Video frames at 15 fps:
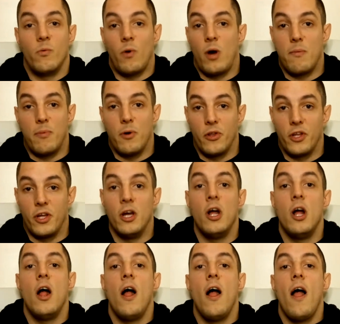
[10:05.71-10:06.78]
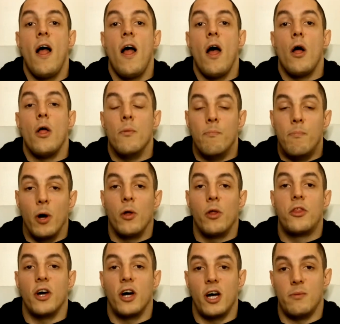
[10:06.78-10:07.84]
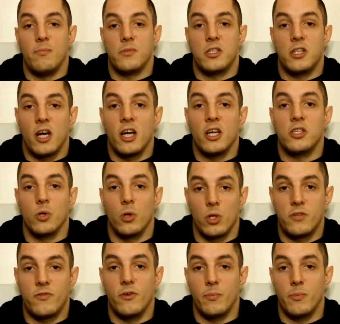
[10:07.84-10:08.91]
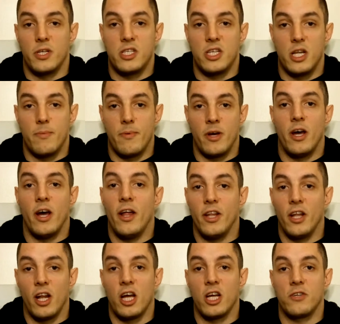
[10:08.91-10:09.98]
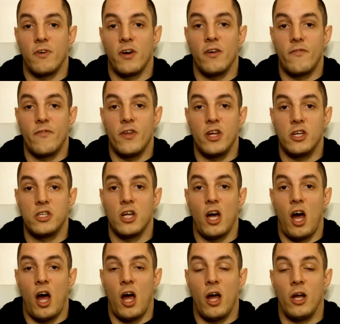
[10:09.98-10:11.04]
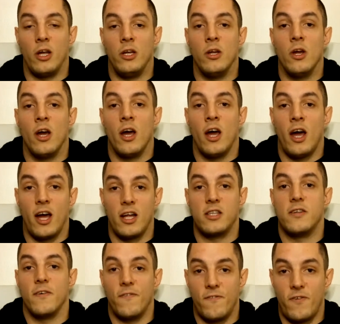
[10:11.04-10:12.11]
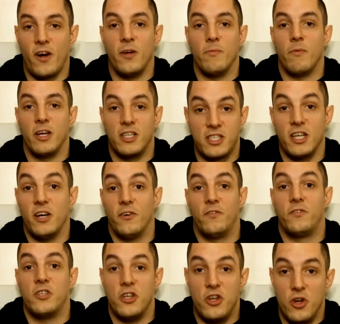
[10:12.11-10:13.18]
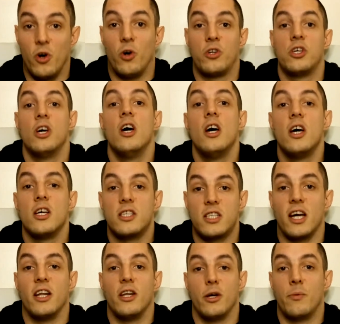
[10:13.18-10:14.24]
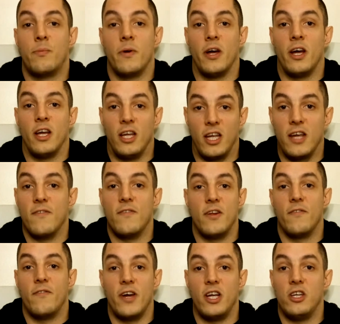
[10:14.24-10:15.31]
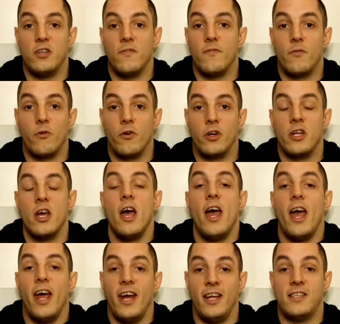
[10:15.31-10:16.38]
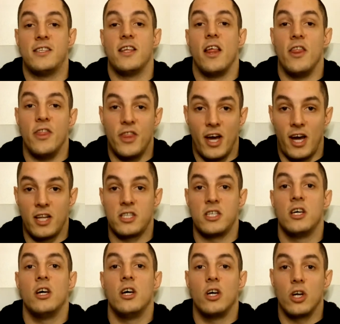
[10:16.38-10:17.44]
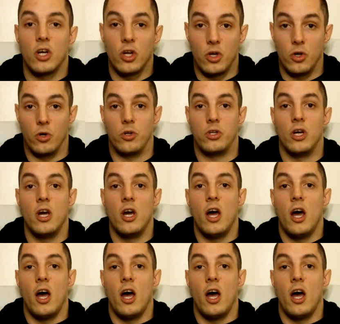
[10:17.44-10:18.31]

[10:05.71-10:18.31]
Why bother? Both times that I saw this film in the cinema and the last fight finished, I had to fight myself to not stand up and give an ovation for it. It's that good.